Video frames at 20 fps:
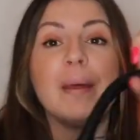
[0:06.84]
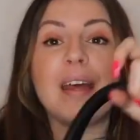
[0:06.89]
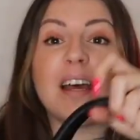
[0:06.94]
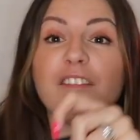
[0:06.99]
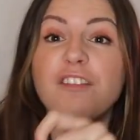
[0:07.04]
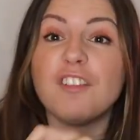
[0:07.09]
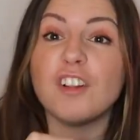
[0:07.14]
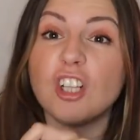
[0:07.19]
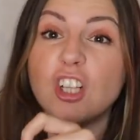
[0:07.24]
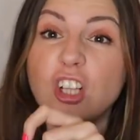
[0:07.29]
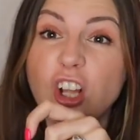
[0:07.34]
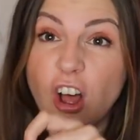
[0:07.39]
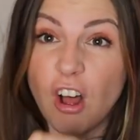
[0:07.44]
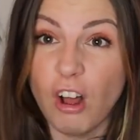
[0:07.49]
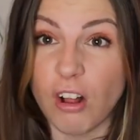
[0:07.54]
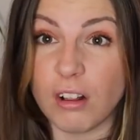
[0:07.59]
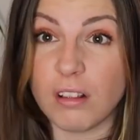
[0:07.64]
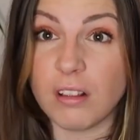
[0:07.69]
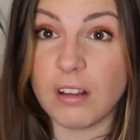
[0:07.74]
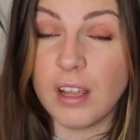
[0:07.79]
bit of a
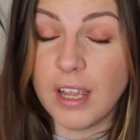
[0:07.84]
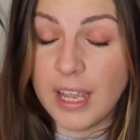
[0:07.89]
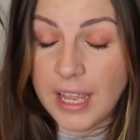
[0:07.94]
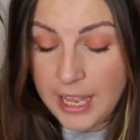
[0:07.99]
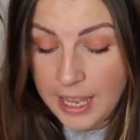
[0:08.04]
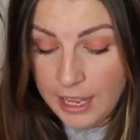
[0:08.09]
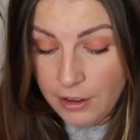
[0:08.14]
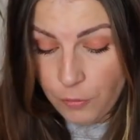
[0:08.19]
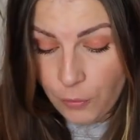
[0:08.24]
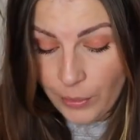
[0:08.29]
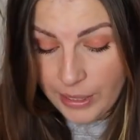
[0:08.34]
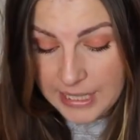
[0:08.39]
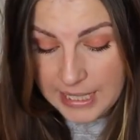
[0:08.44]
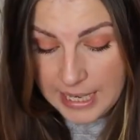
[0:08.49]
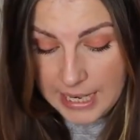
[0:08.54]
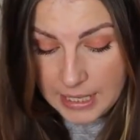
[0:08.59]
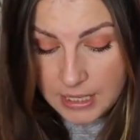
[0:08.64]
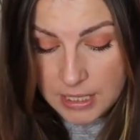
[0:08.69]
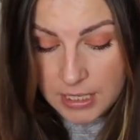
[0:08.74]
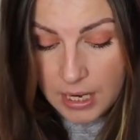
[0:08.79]
lull if we
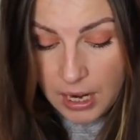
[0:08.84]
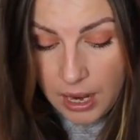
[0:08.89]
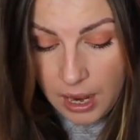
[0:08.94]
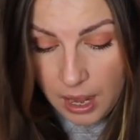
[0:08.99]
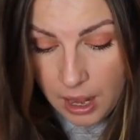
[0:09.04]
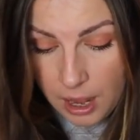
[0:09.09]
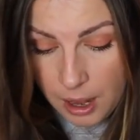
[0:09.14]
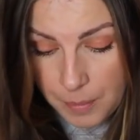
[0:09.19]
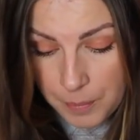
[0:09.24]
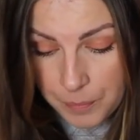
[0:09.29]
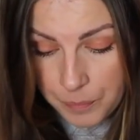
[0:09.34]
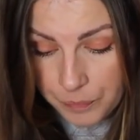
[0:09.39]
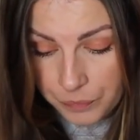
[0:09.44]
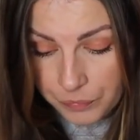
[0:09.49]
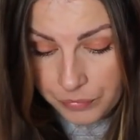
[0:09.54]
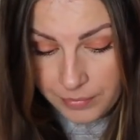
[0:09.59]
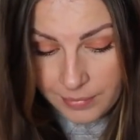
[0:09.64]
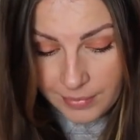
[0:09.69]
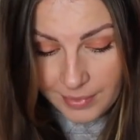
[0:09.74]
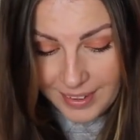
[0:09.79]
did,
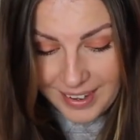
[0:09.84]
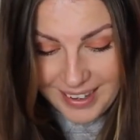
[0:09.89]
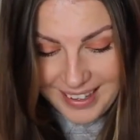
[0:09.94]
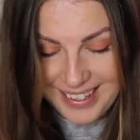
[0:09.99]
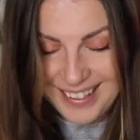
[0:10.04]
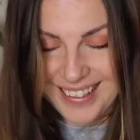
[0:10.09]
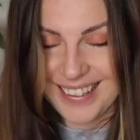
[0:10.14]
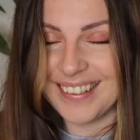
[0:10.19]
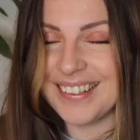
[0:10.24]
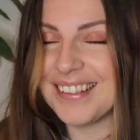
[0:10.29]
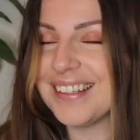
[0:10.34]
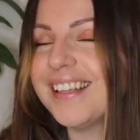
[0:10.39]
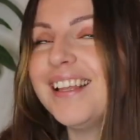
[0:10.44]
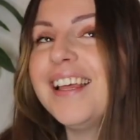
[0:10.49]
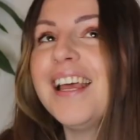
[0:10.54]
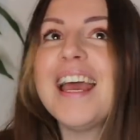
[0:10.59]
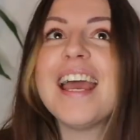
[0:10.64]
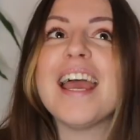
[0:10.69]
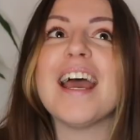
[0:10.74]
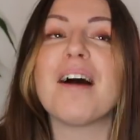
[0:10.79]
and my
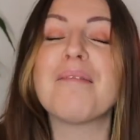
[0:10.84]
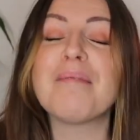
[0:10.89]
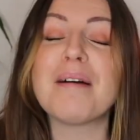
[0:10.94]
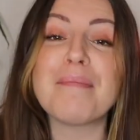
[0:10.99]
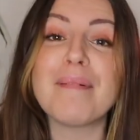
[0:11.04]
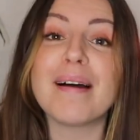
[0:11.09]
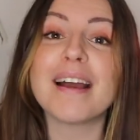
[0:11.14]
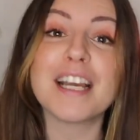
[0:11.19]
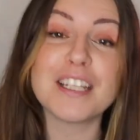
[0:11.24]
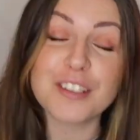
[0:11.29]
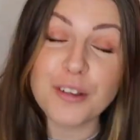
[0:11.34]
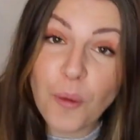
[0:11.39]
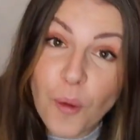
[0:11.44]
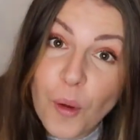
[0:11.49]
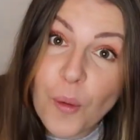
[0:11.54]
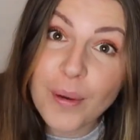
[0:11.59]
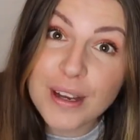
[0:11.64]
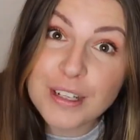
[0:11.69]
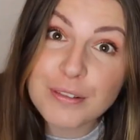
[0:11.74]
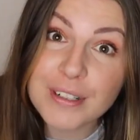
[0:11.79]
bag is
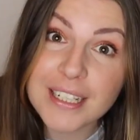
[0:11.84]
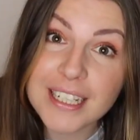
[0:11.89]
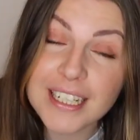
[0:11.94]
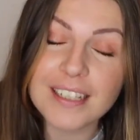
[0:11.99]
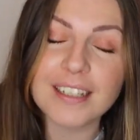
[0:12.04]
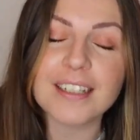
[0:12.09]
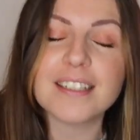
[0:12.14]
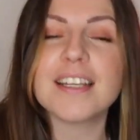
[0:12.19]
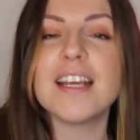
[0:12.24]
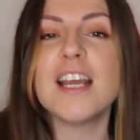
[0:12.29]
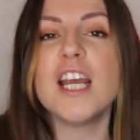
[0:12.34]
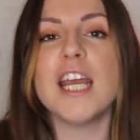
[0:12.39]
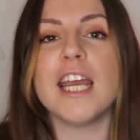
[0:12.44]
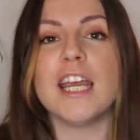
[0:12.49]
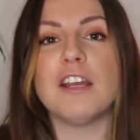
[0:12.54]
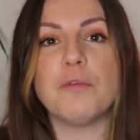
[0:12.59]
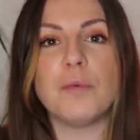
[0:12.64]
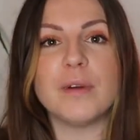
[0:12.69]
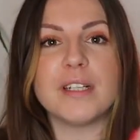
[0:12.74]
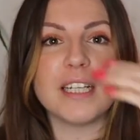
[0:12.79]
always ridiculous.
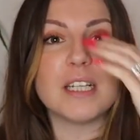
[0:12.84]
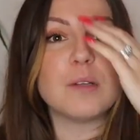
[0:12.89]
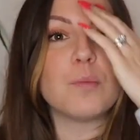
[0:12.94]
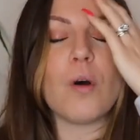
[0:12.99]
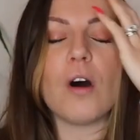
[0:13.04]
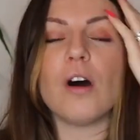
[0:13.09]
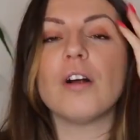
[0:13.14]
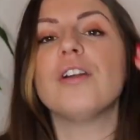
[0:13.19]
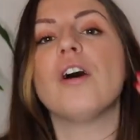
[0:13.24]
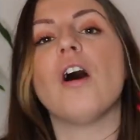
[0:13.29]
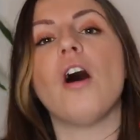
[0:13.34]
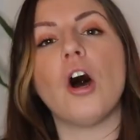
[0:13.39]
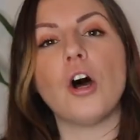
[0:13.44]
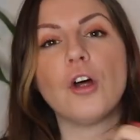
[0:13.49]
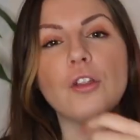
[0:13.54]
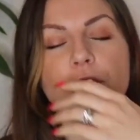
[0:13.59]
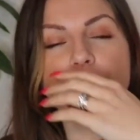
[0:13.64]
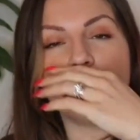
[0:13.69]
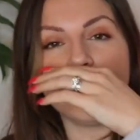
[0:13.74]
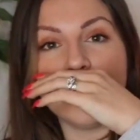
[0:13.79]
If we did one
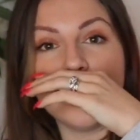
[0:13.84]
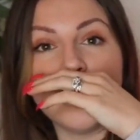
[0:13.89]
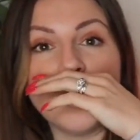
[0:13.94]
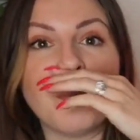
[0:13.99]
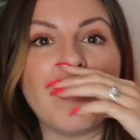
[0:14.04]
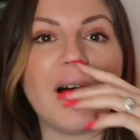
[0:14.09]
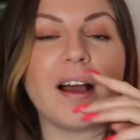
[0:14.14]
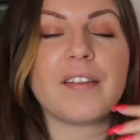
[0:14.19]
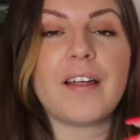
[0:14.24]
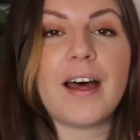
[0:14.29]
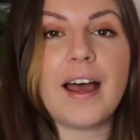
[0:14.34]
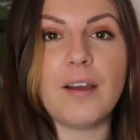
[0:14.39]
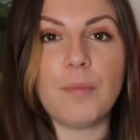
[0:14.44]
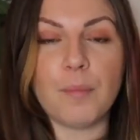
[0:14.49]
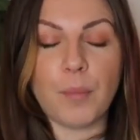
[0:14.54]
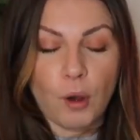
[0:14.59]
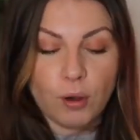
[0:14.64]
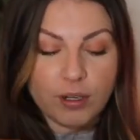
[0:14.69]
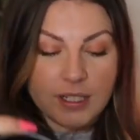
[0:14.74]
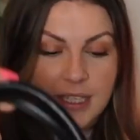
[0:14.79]
on the new bag that I
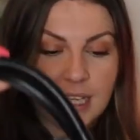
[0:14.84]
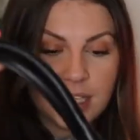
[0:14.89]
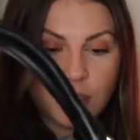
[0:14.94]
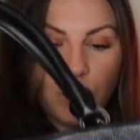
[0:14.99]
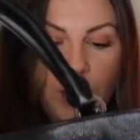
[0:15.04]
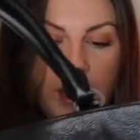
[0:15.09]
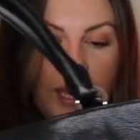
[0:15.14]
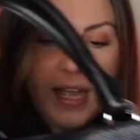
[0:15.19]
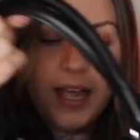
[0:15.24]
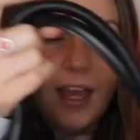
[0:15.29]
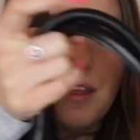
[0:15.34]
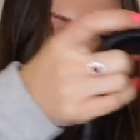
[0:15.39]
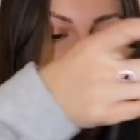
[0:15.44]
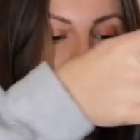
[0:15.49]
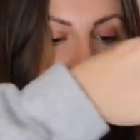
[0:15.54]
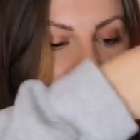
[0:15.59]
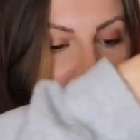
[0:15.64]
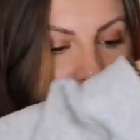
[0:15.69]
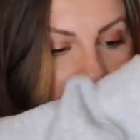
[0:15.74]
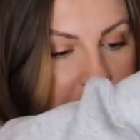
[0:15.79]
unboxed last week, and
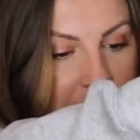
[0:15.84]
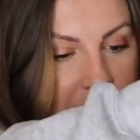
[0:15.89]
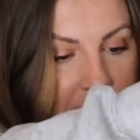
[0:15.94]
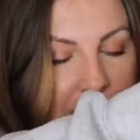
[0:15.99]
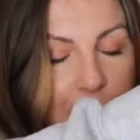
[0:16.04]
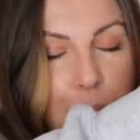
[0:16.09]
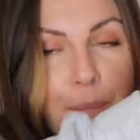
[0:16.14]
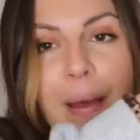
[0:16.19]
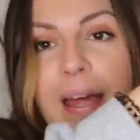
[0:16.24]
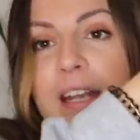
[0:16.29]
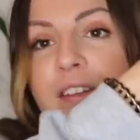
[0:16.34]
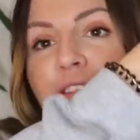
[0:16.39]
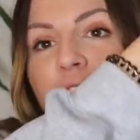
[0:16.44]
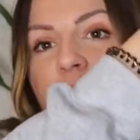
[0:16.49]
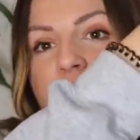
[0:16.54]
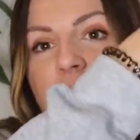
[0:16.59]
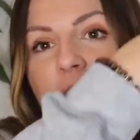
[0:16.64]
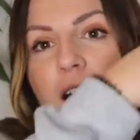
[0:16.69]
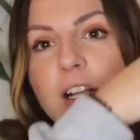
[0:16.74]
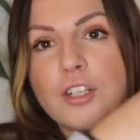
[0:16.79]
this is the
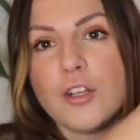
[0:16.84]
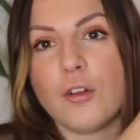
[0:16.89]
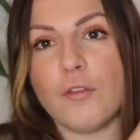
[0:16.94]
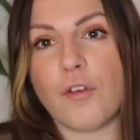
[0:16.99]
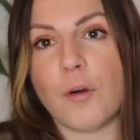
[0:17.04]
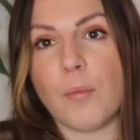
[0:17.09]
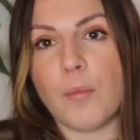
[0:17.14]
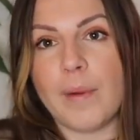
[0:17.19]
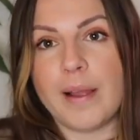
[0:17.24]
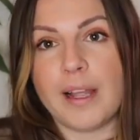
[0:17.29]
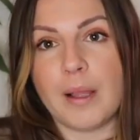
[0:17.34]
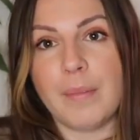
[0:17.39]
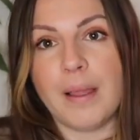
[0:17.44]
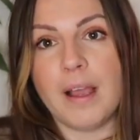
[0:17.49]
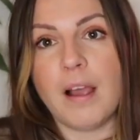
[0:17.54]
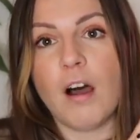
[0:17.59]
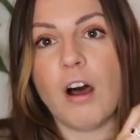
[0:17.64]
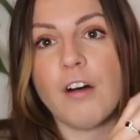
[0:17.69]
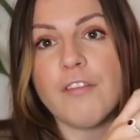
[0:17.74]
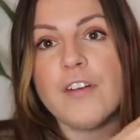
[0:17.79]
Bedford Satchel from Rebecca
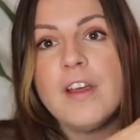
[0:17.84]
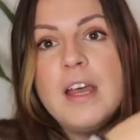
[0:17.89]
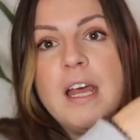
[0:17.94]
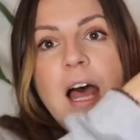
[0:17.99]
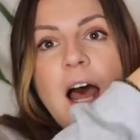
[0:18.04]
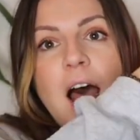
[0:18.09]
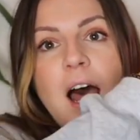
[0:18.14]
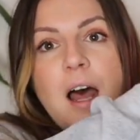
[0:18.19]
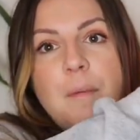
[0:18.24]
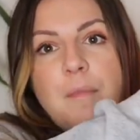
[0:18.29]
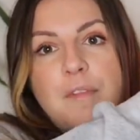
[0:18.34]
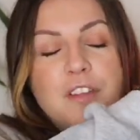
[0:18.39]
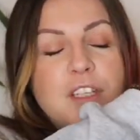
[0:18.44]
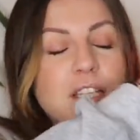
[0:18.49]
Minkoff. If